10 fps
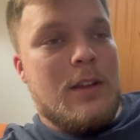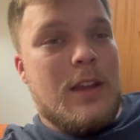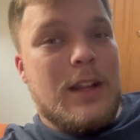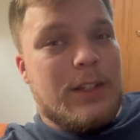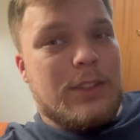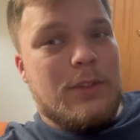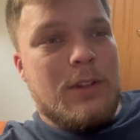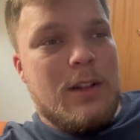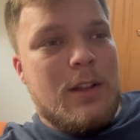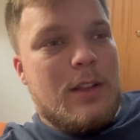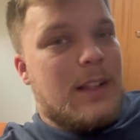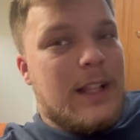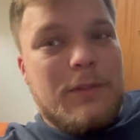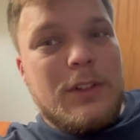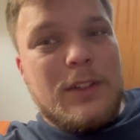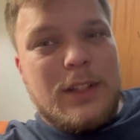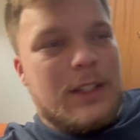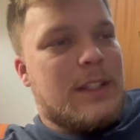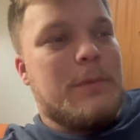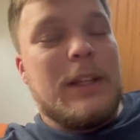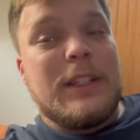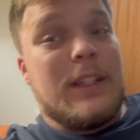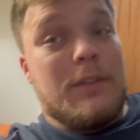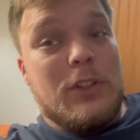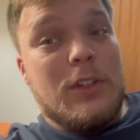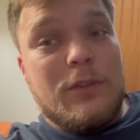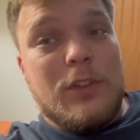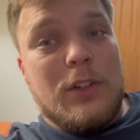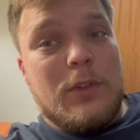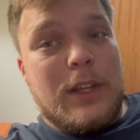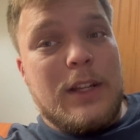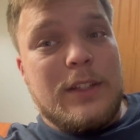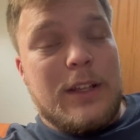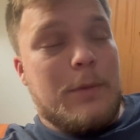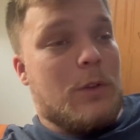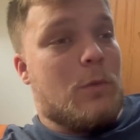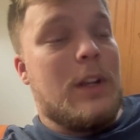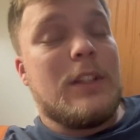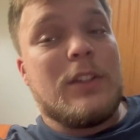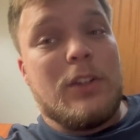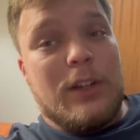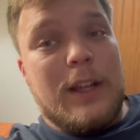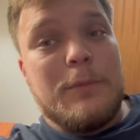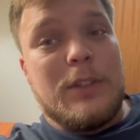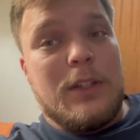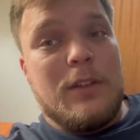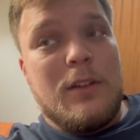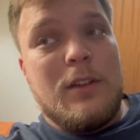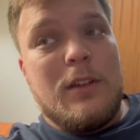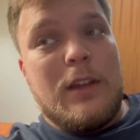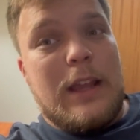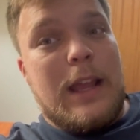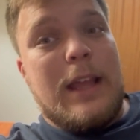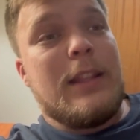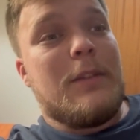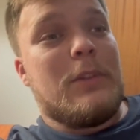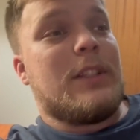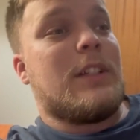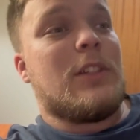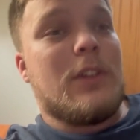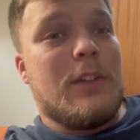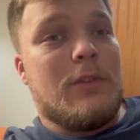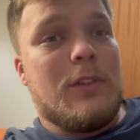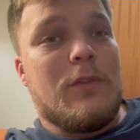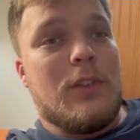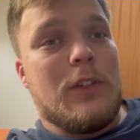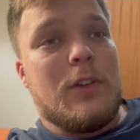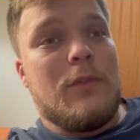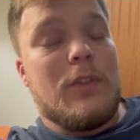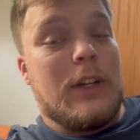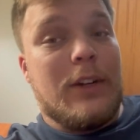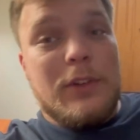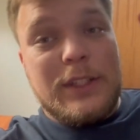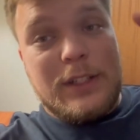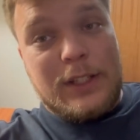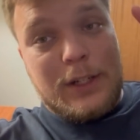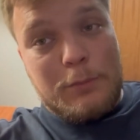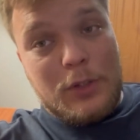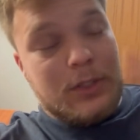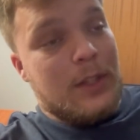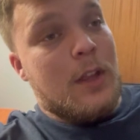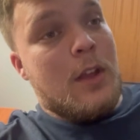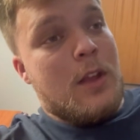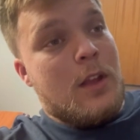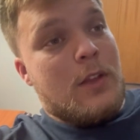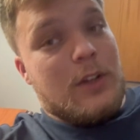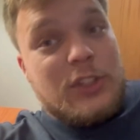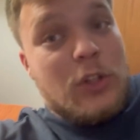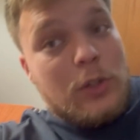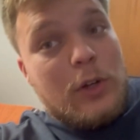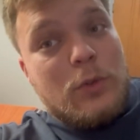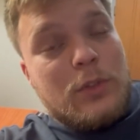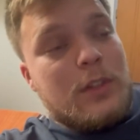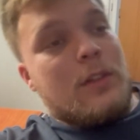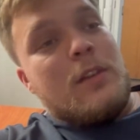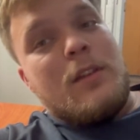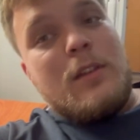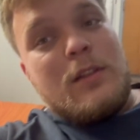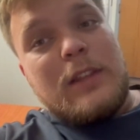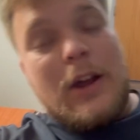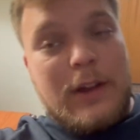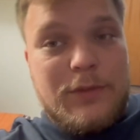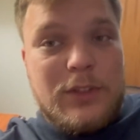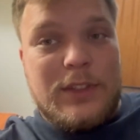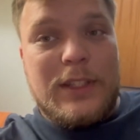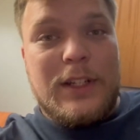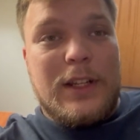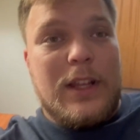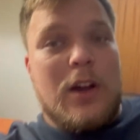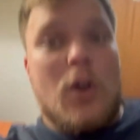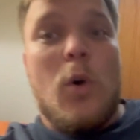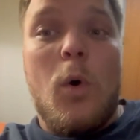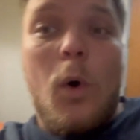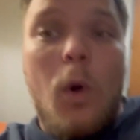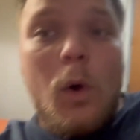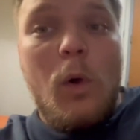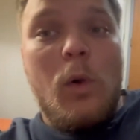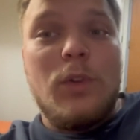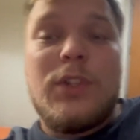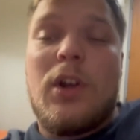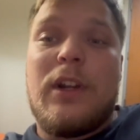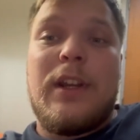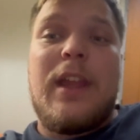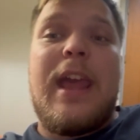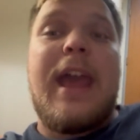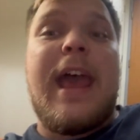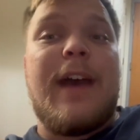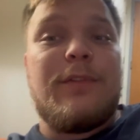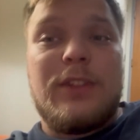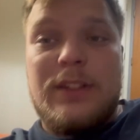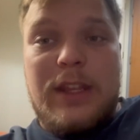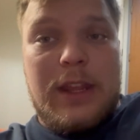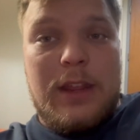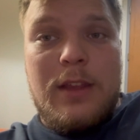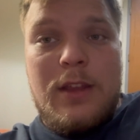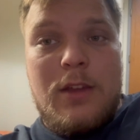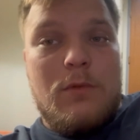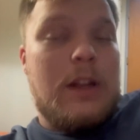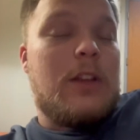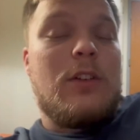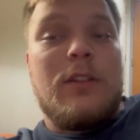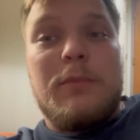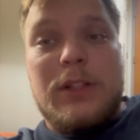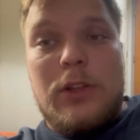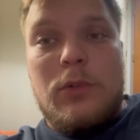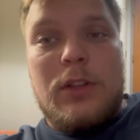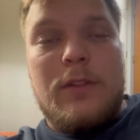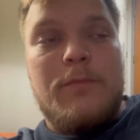And also, it seemed like they never looked for a load ahead of time. They would wait until you're empty. And then when they start looking for a load, for whatever reason, in their books, there's no loads. Now I have to sit a whole darn half the day when I could have been loaded.